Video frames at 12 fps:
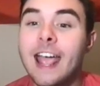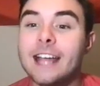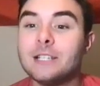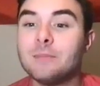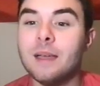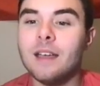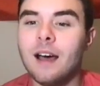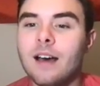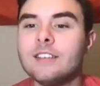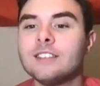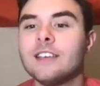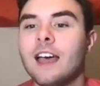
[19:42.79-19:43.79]
It's
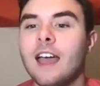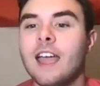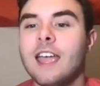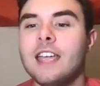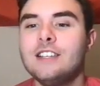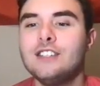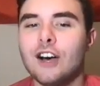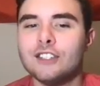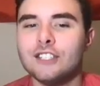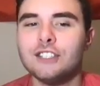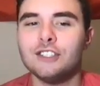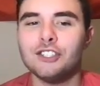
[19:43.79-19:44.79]
because he
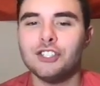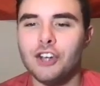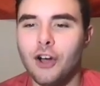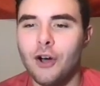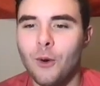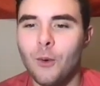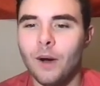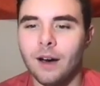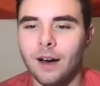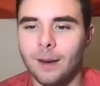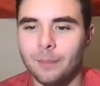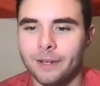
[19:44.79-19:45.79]
doesn't show
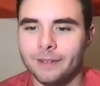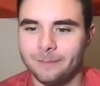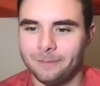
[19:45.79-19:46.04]
up.